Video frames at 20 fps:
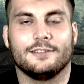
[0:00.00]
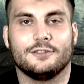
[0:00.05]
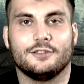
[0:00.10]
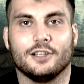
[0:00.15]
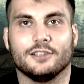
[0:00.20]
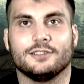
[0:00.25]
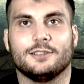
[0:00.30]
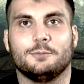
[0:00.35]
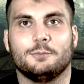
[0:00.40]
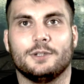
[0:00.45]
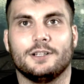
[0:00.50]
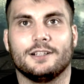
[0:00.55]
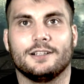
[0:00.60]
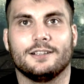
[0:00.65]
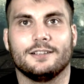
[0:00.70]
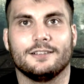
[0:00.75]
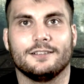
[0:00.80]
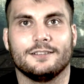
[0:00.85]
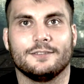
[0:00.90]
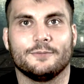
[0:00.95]
Justin Burke?
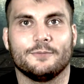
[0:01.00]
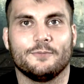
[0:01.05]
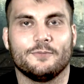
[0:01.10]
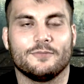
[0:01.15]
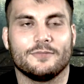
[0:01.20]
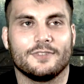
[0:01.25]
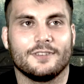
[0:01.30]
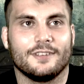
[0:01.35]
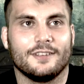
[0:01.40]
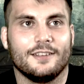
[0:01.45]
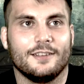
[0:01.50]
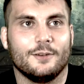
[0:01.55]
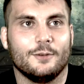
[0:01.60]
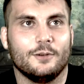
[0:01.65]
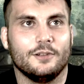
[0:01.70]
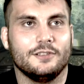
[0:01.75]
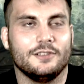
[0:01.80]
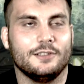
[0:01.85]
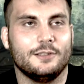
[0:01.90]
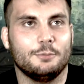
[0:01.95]

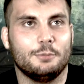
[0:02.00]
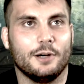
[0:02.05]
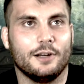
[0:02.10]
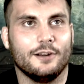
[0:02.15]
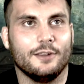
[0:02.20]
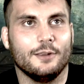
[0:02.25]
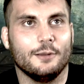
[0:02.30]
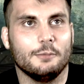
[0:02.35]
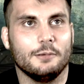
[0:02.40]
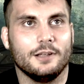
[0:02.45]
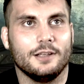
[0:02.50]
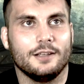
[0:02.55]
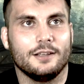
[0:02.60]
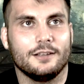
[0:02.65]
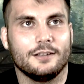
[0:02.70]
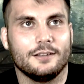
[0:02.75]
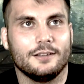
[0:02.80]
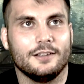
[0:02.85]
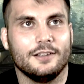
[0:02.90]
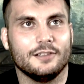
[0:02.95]
What does he do better than me?
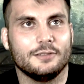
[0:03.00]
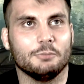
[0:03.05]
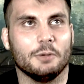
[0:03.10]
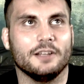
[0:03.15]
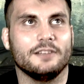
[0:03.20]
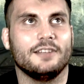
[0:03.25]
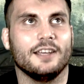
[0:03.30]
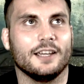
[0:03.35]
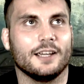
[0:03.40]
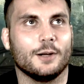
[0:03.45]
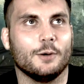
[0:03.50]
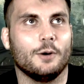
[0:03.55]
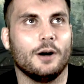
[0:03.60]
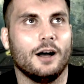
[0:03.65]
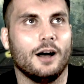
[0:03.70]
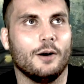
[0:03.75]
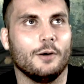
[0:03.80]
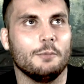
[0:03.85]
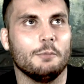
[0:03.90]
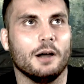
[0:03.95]
This might take a
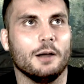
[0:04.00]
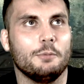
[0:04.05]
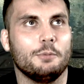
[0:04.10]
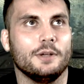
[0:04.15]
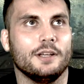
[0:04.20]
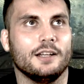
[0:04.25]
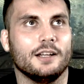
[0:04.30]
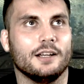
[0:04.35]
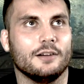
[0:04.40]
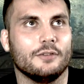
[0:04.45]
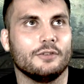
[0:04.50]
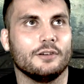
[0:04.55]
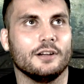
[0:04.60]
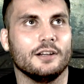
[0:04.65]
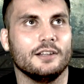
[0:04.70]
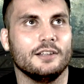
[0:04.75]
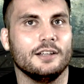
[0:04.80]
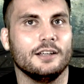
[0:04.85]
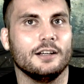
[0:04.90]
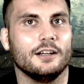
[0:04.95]
while. We might be here for
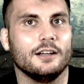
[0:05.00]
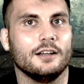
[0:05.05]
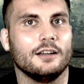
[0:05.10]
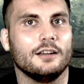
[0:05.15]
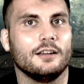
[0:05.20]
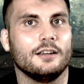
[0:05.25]
a year.